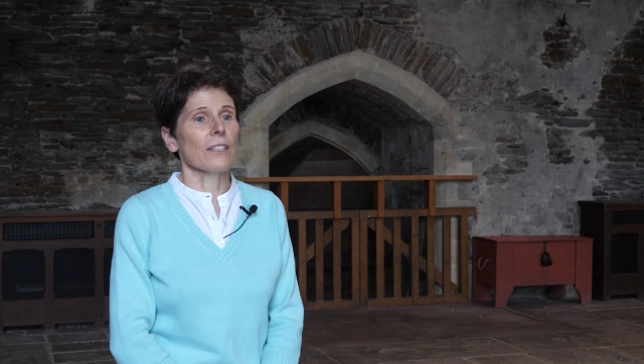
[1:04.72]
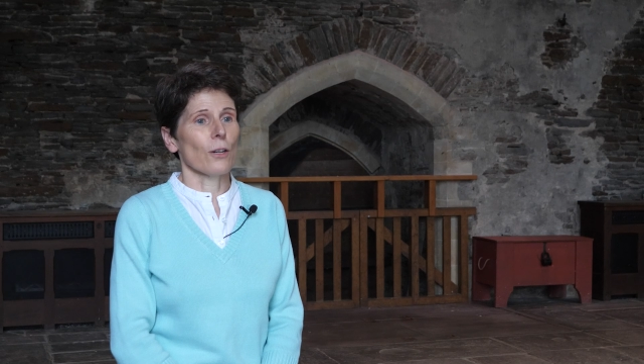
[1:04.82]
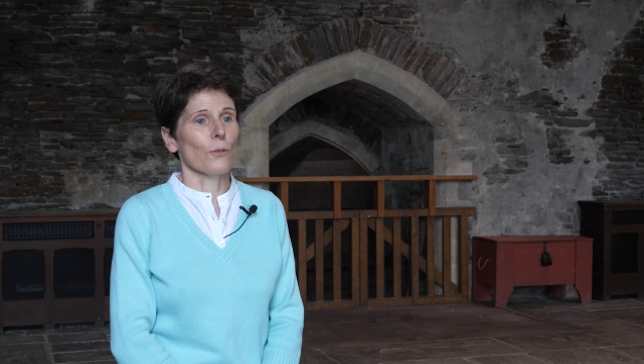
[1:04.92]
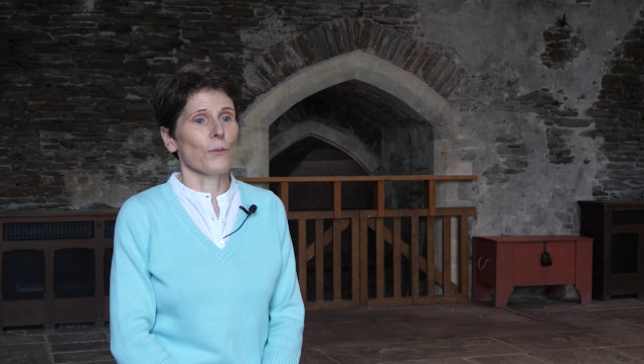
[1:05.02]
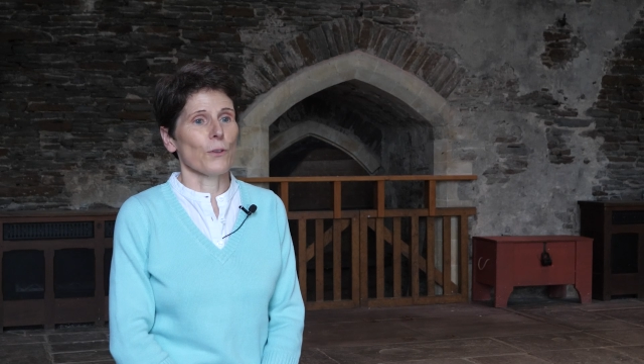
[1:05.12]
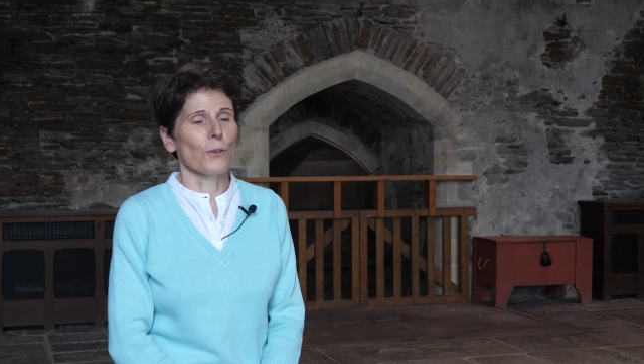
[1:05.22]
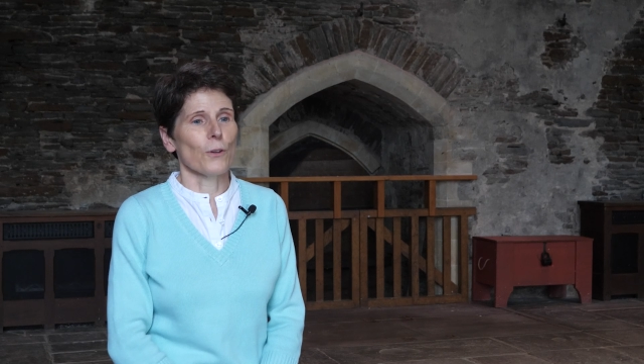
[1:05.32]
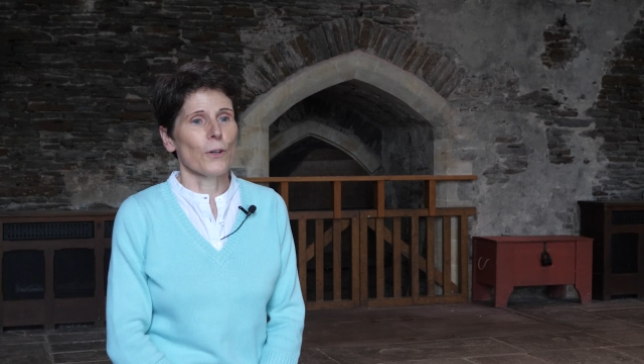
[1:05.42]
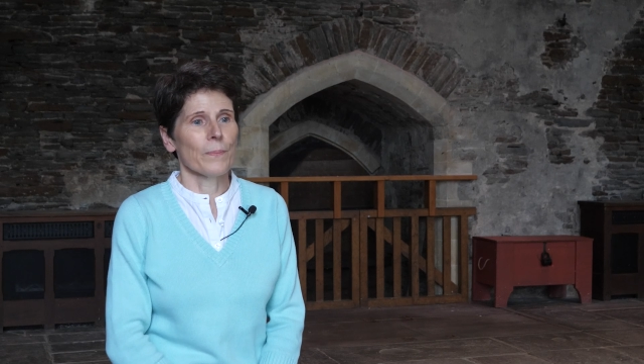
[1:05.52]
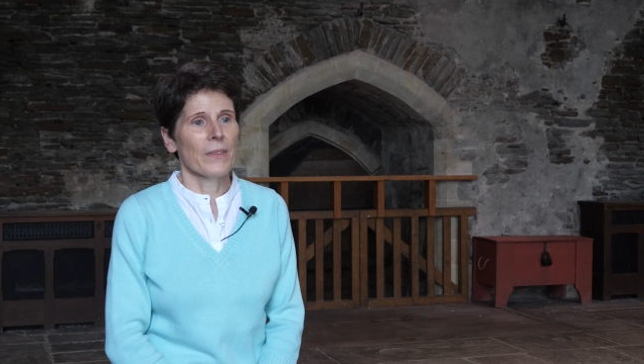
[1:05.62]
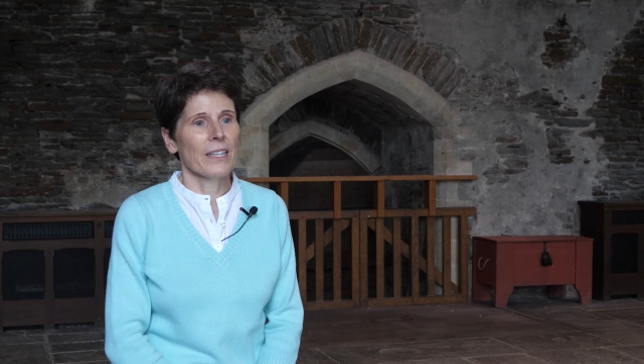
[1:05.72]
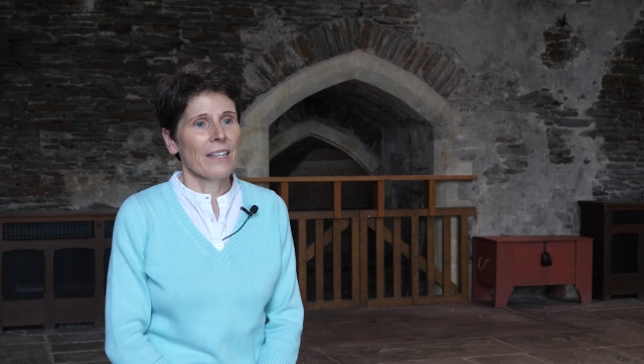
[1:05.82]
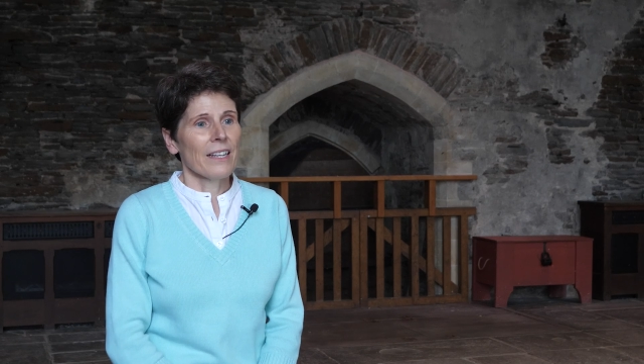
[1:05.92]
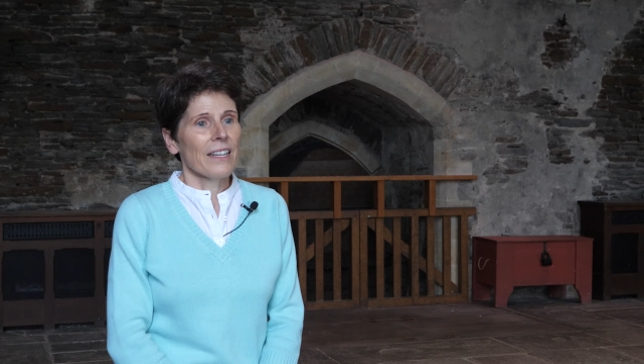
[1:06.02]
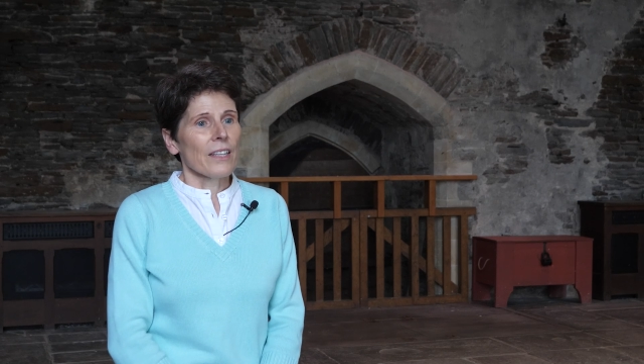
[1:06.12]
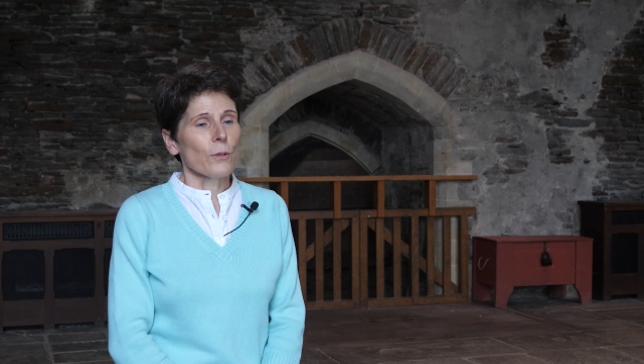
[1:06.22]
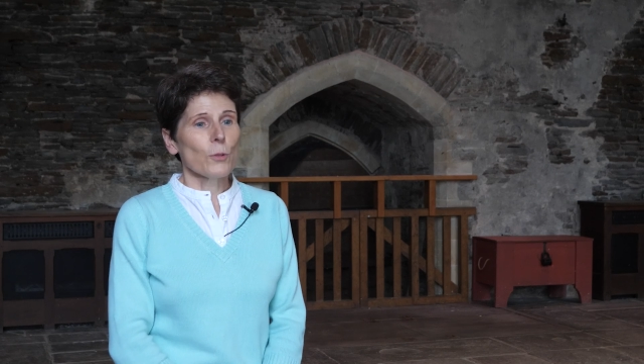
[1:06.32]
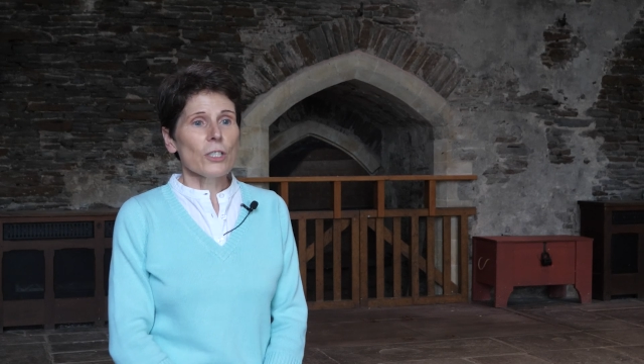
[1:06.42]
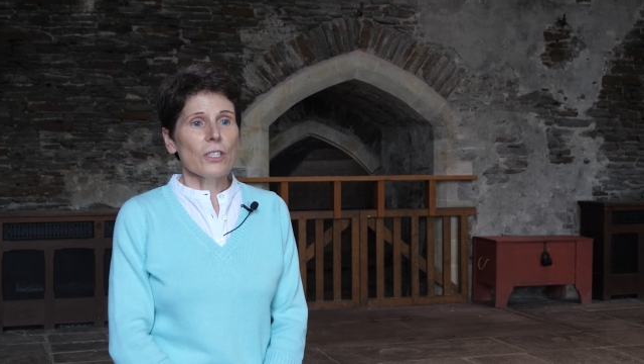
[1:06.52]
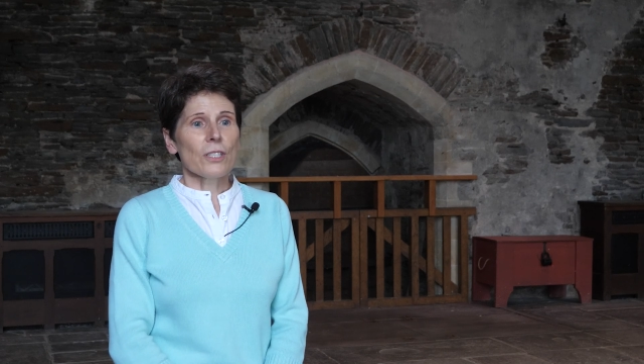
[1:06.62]
the whole floor. The
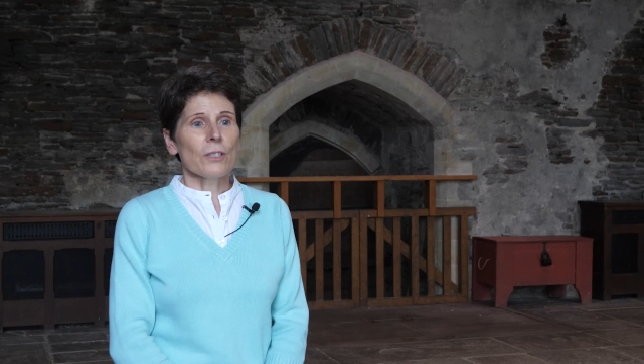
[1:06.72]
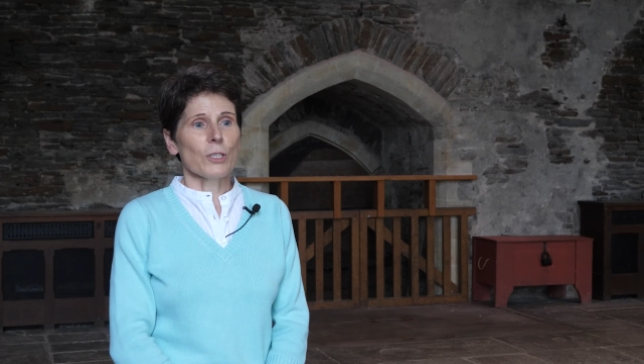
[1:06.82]
works